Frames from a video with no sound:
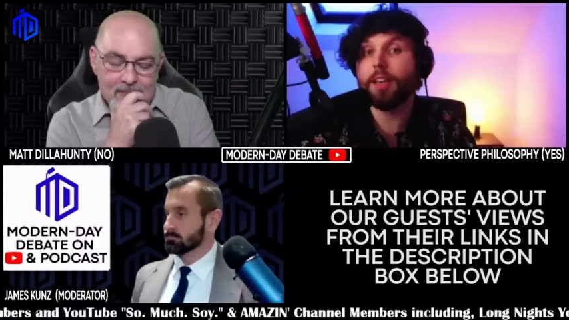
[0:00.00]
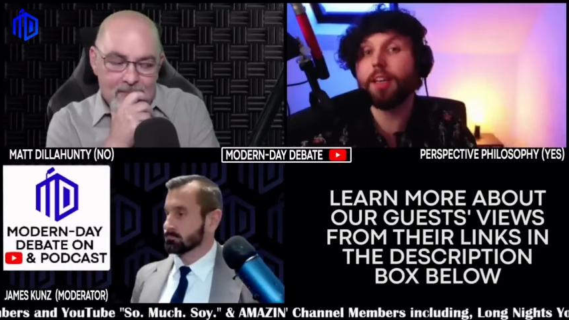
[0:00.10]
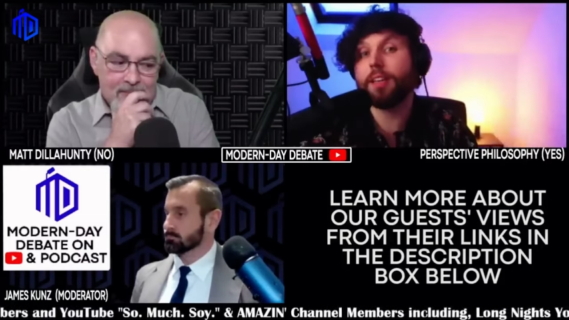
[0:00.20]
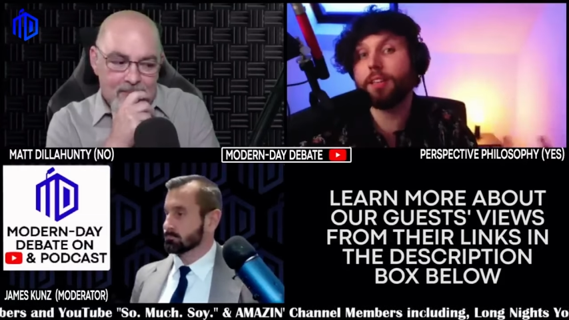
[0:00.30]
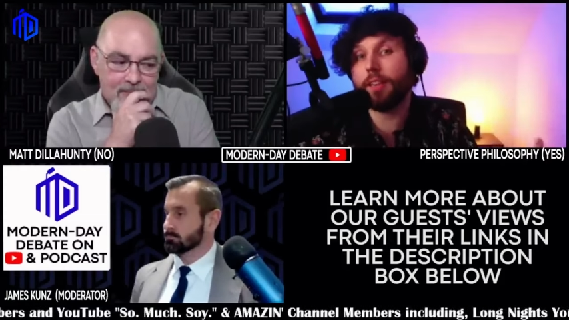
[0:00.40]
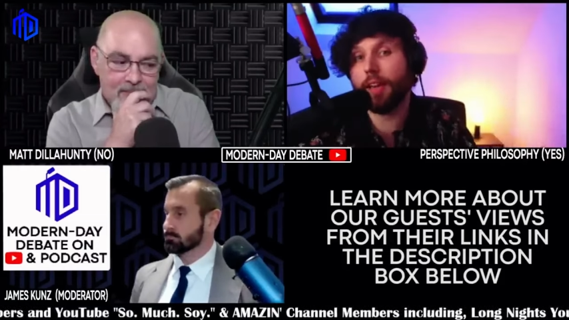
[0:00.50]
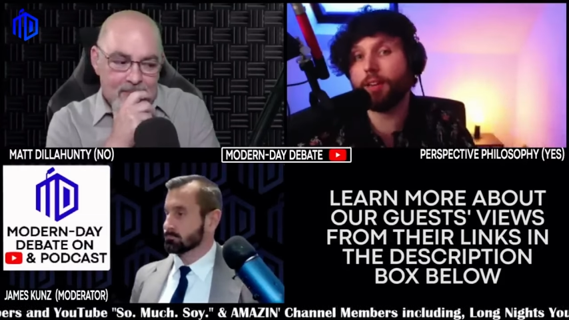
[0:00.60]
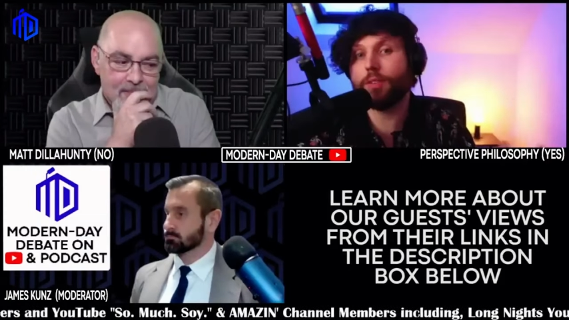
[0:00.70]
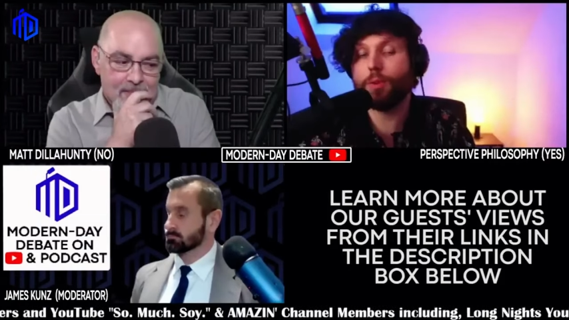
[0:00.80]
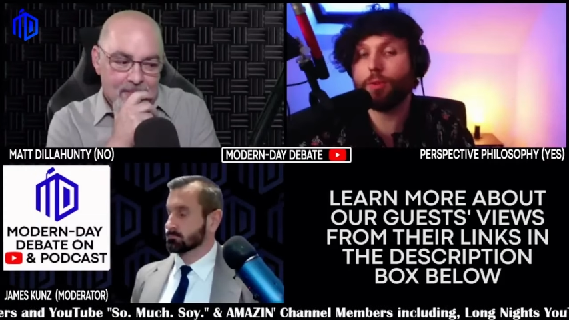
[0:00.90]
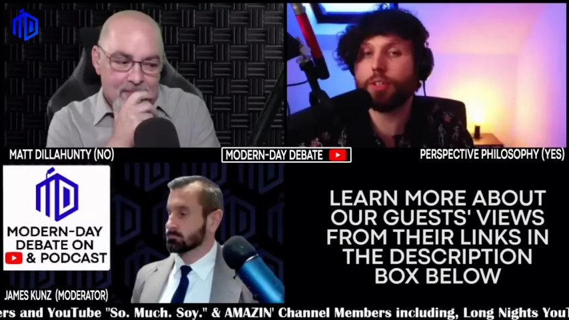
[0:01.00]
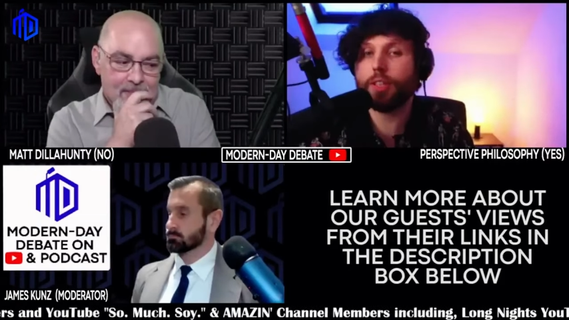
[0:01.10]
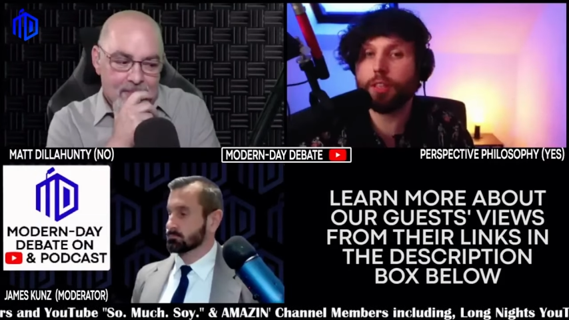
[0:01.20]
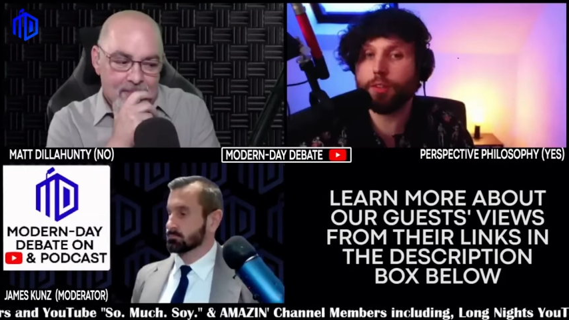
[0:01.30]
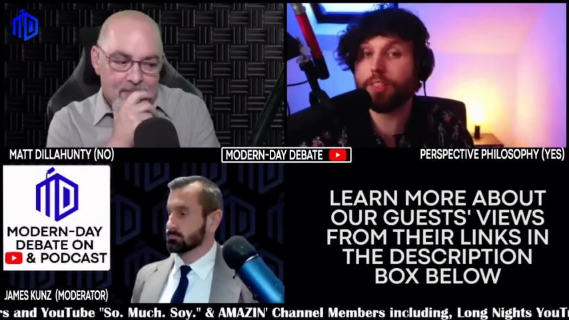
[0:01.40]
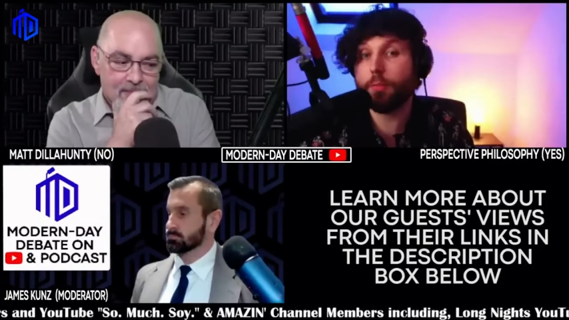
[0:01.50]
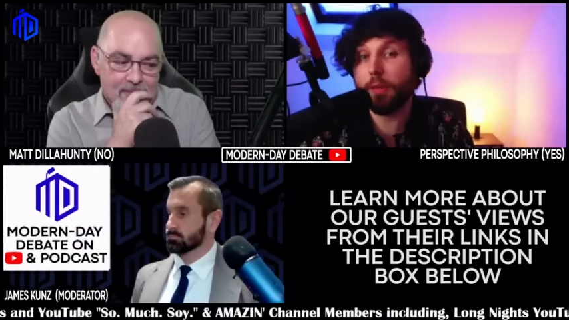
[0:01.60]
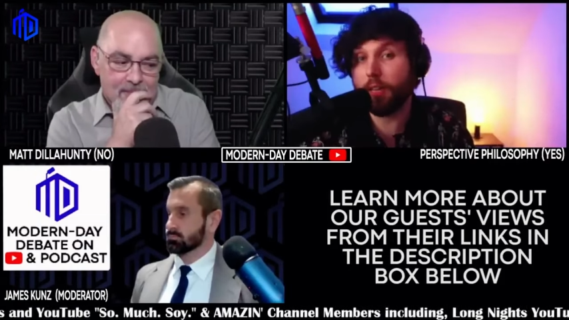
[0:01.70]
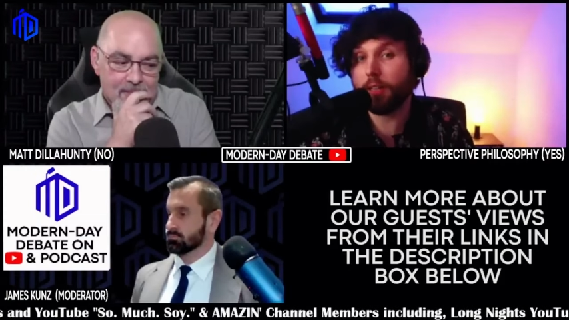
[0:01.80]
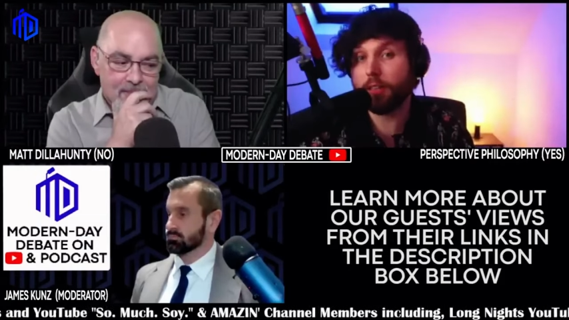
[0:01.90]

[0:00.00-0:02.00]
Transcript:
Speaker 1: then we would say that there is a being.